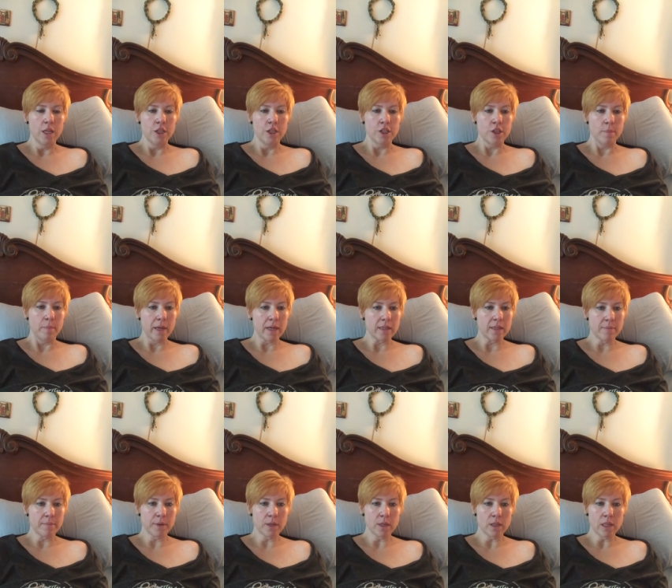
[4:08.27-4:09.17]
She picked
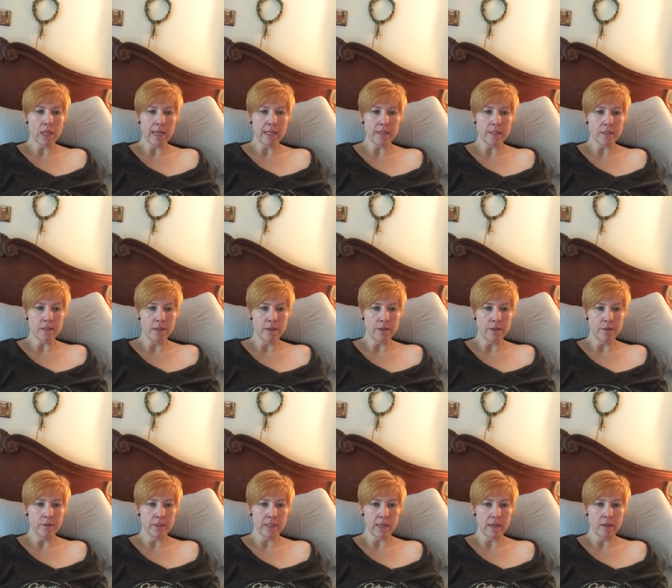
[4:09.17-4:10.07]
up her client's
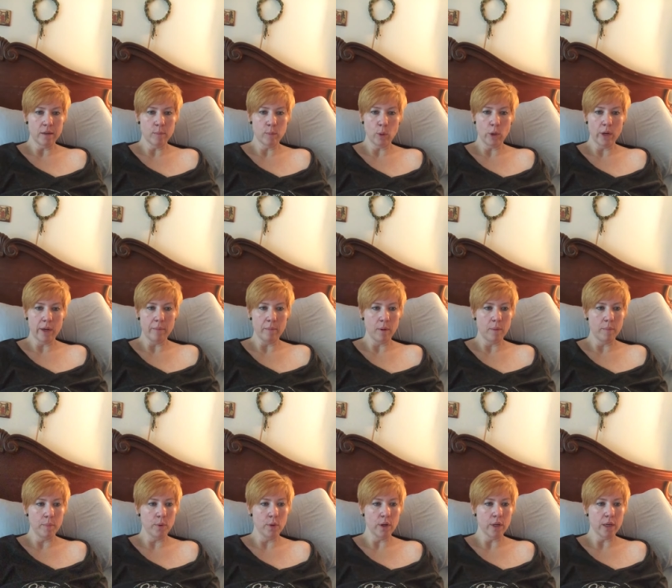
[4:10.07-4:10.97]
notes and her
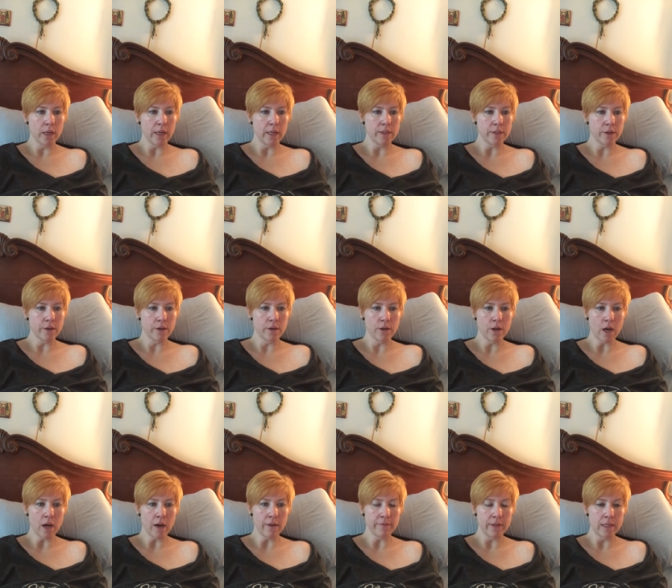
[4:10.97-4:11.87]
appointment book and took her
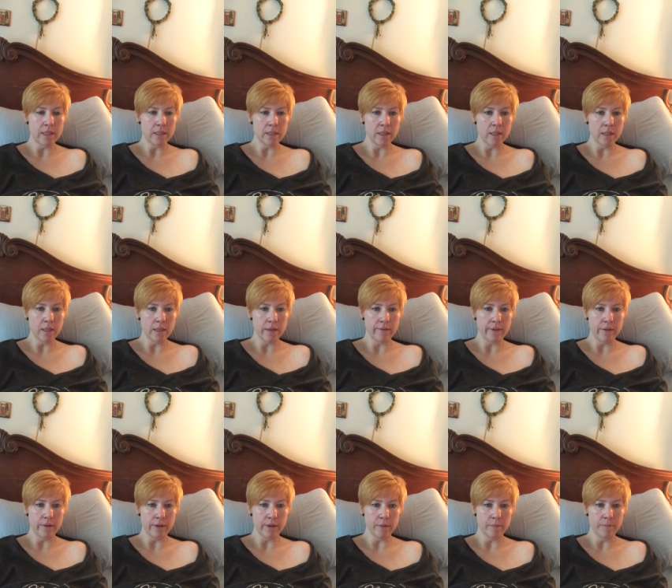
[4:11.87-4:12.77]
coffee into the living
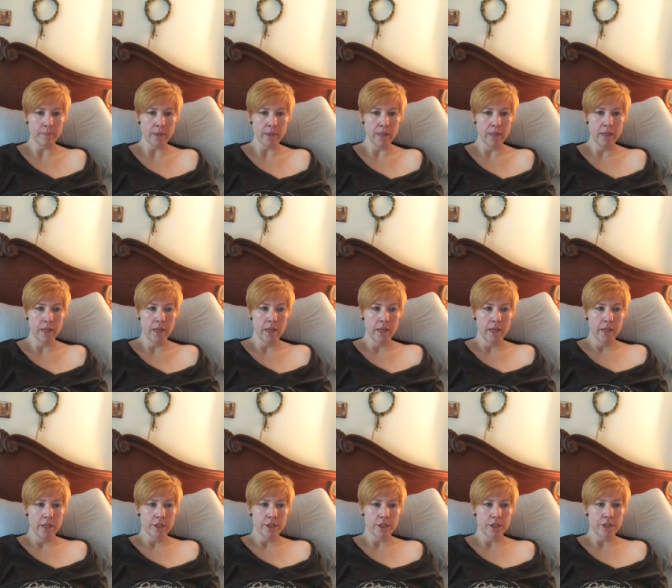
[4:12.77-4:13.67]
room.
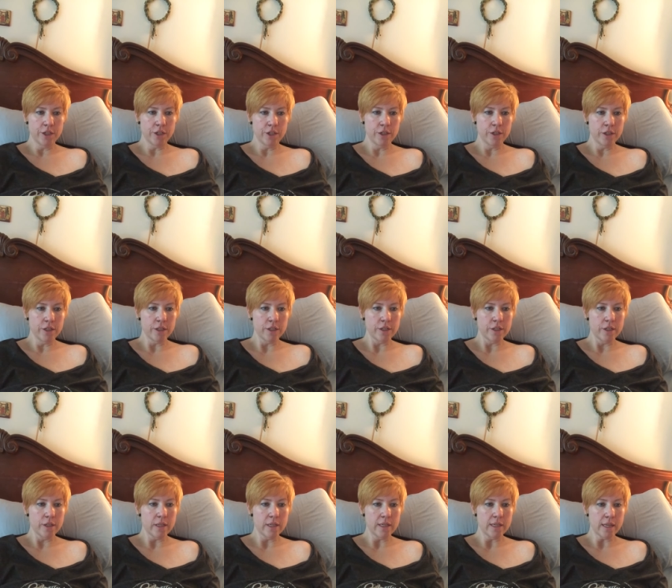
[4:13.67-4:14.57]
She turned
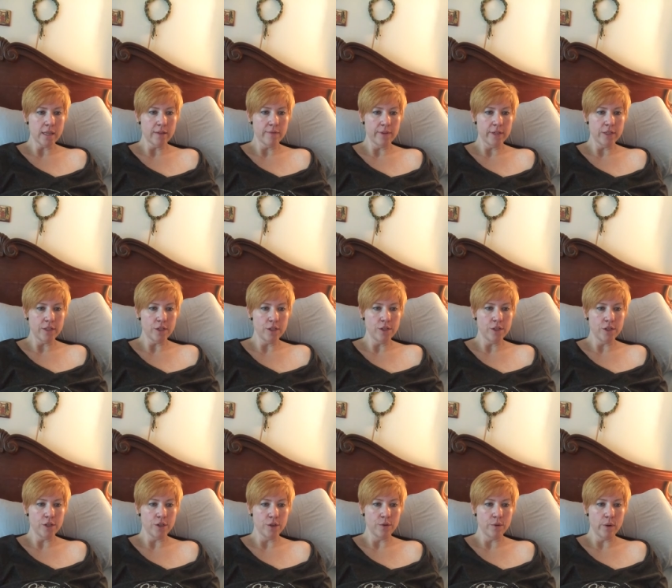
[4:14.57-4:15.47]
the television
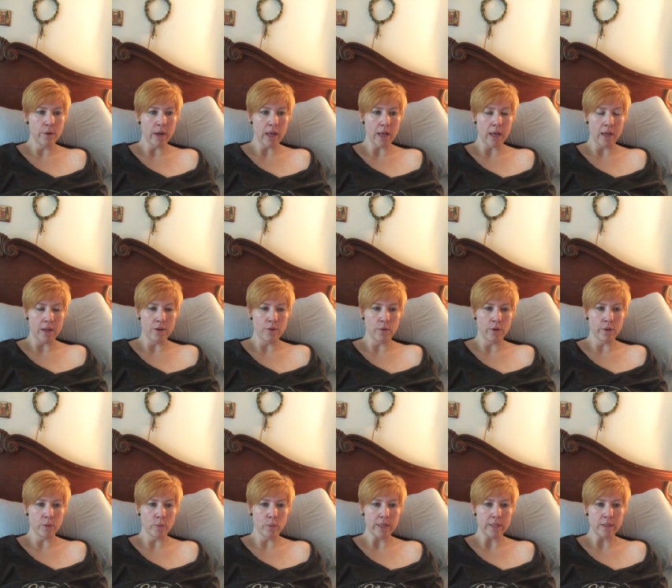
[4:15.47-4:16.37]
to a
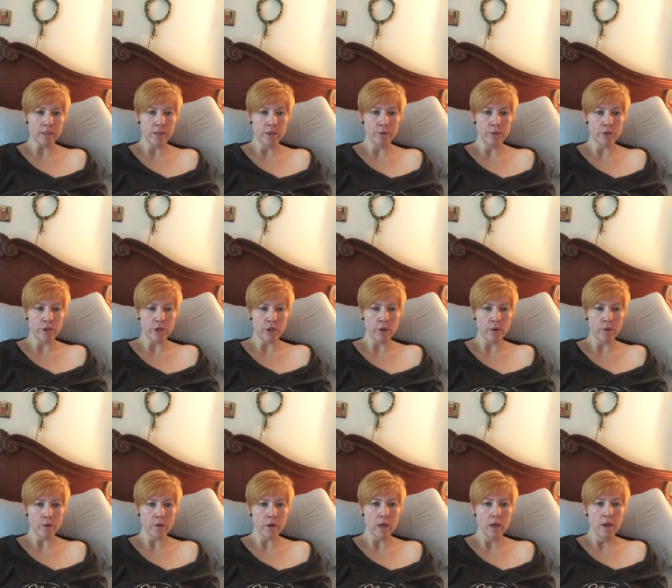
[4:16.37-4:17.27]
Northwest News
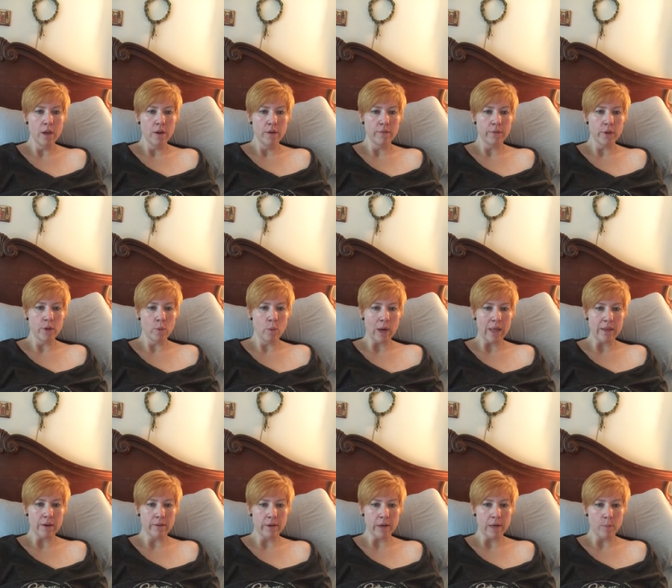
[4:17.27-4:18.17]
show for the
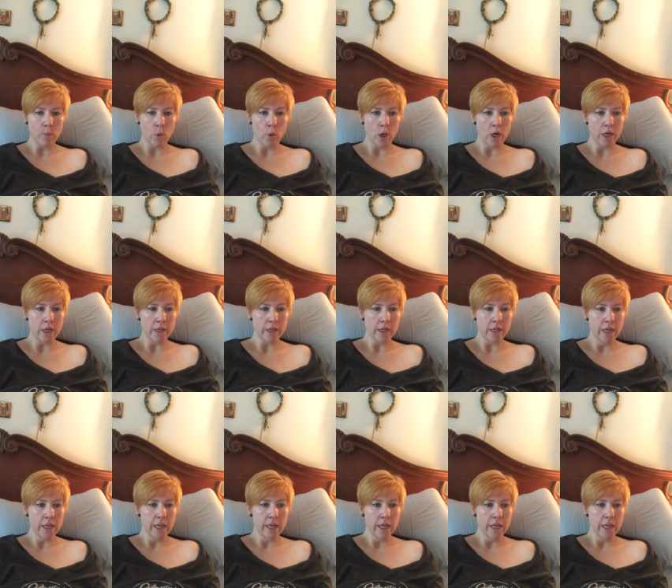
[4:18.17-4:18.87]
weather report.